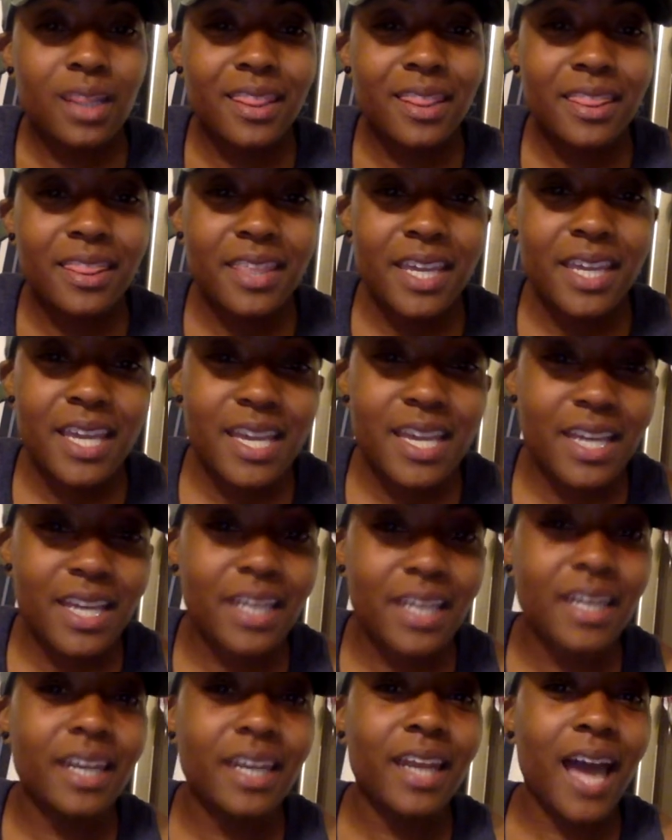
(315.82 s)

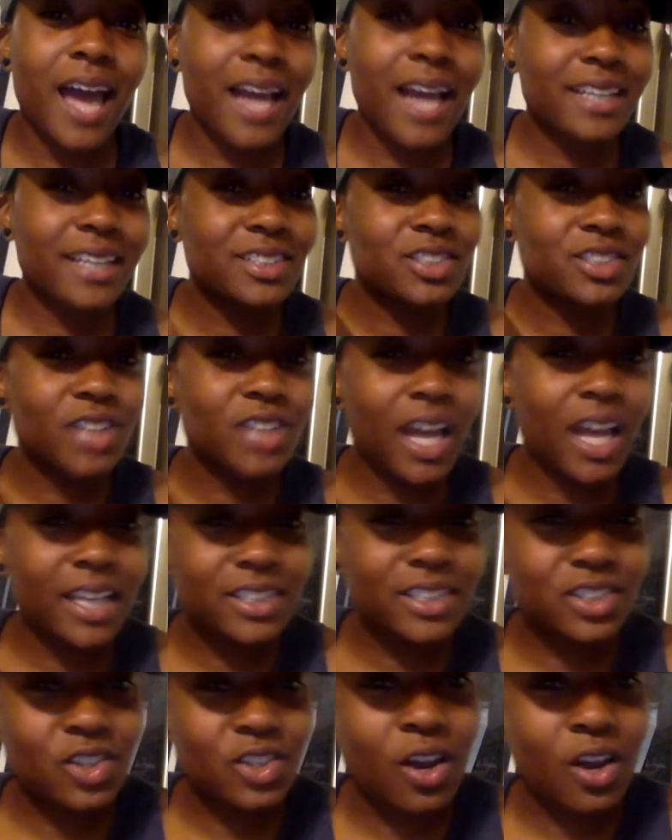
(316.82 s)
then i can i can
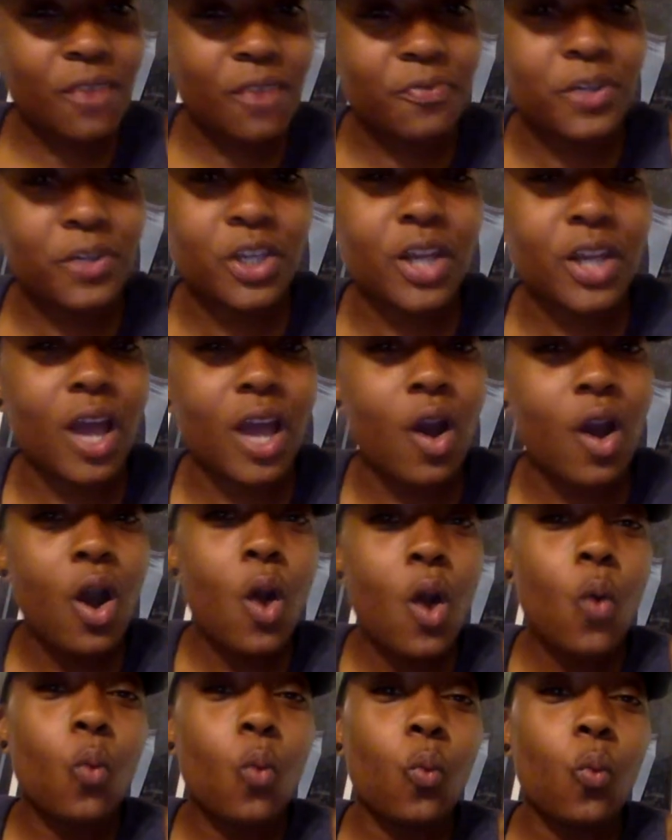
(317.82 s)
start figuring out
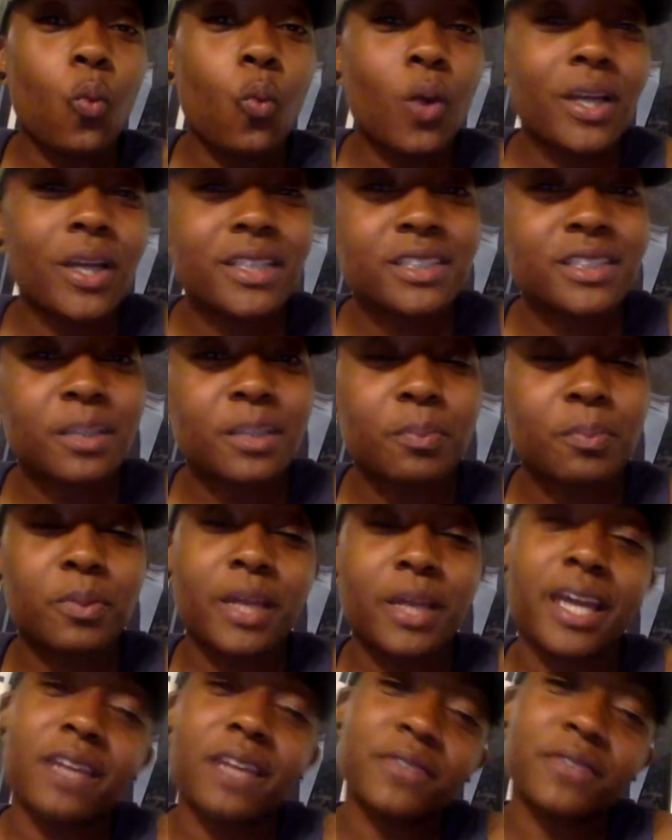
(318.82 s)
what is the
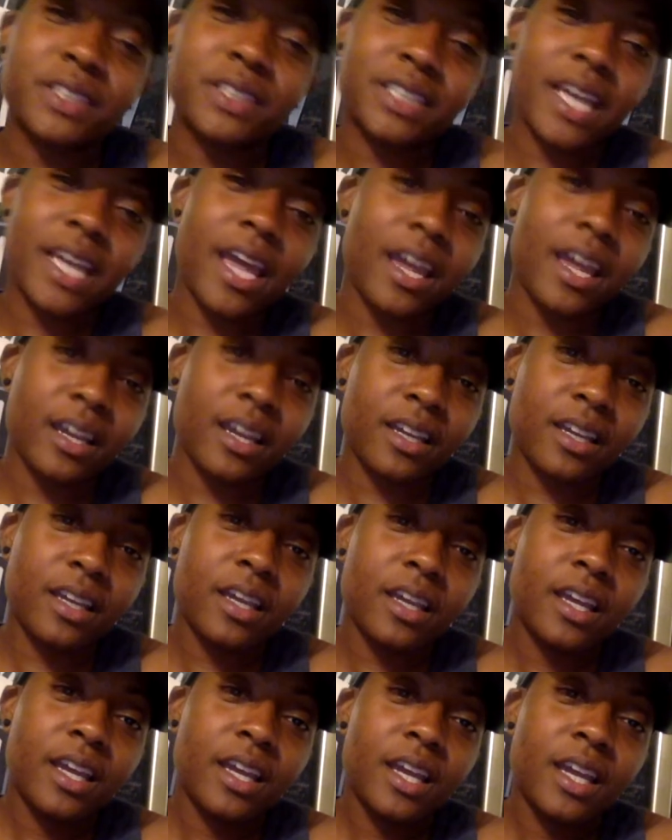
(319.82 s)
plan of attack
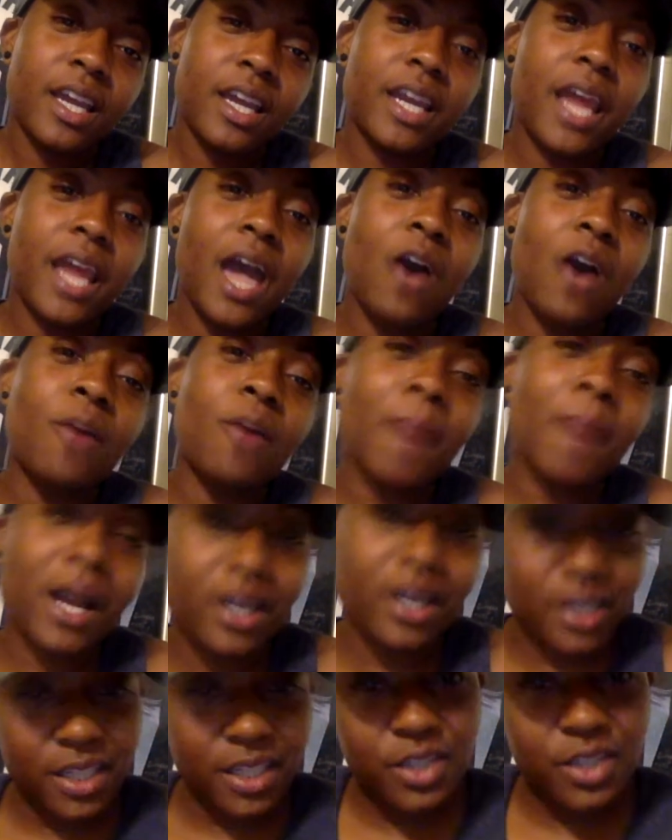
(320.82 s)
and how am i
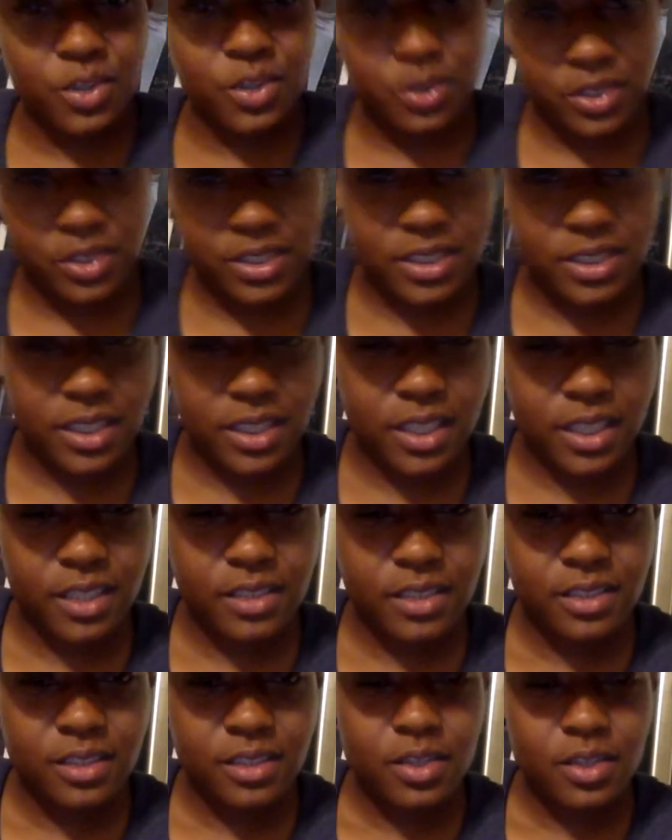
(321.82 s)
going to heal this thing
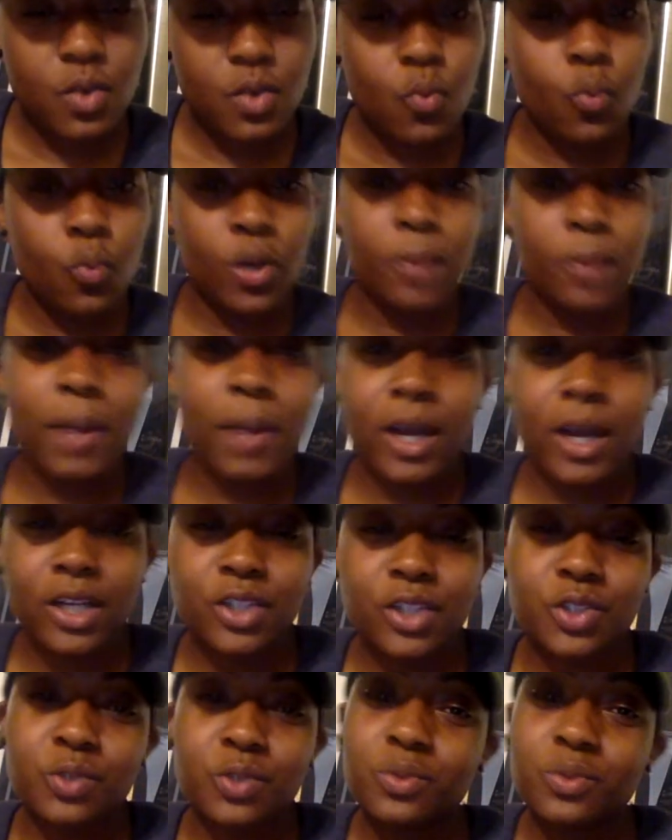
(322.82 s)
what am i going to
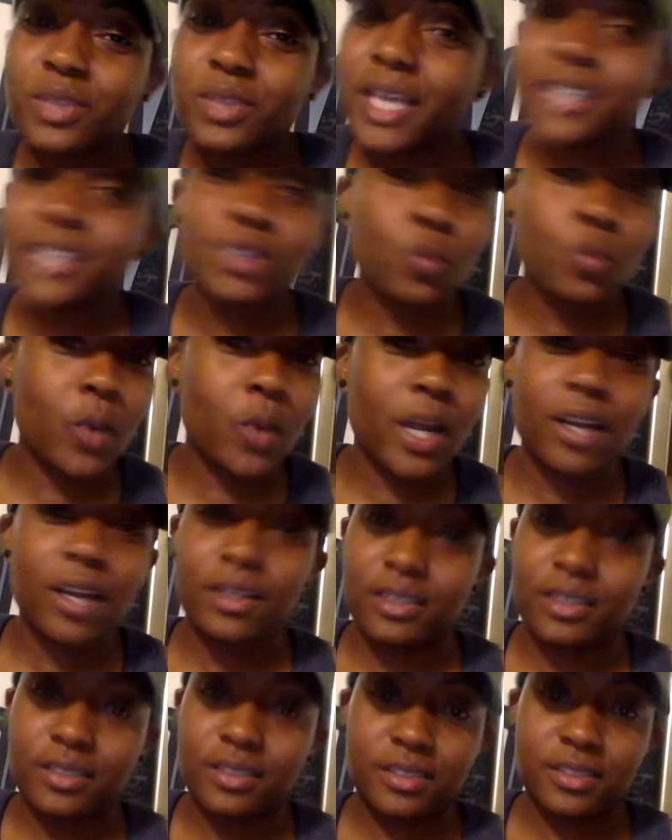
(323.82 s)
do that's
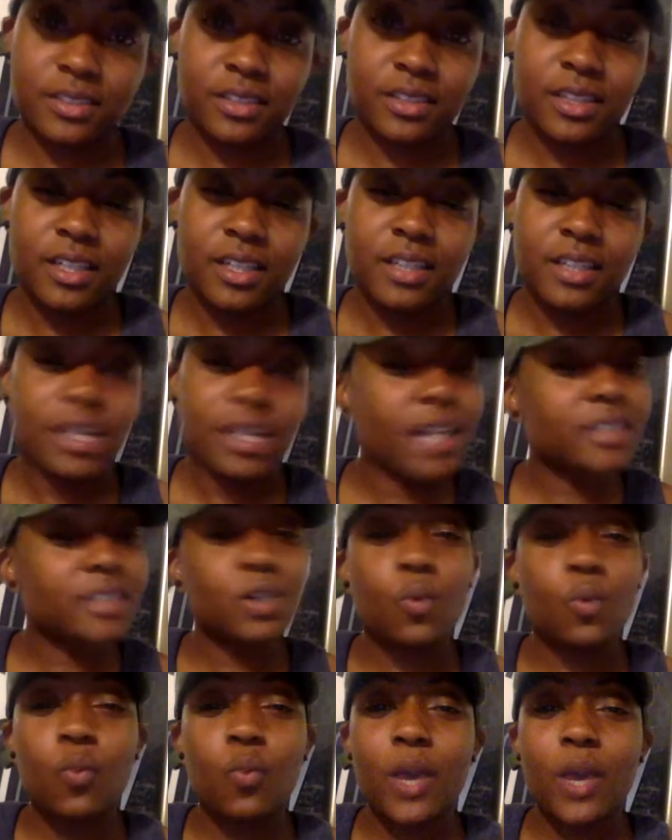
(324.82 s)
awareness that is
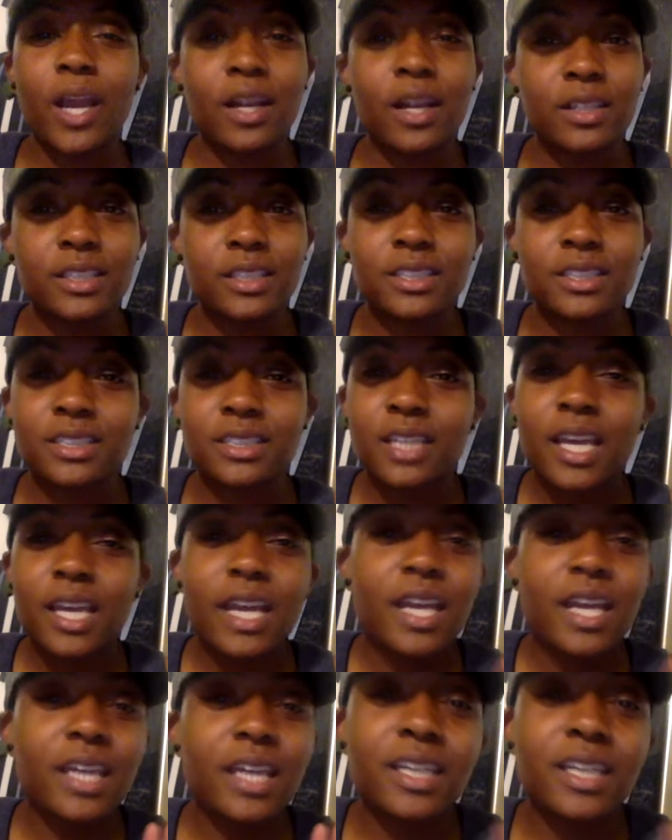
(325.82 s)
awareness
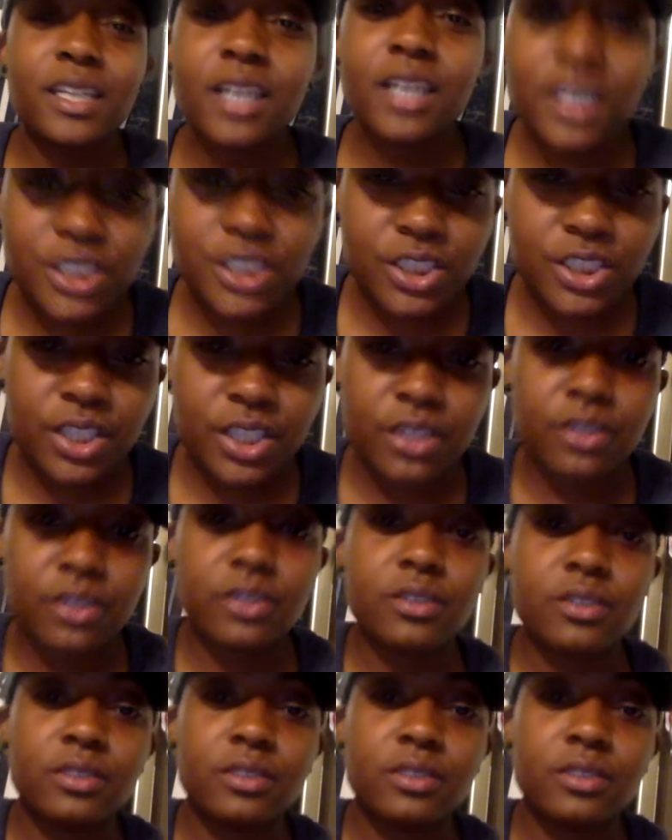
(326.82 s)
in a nutshell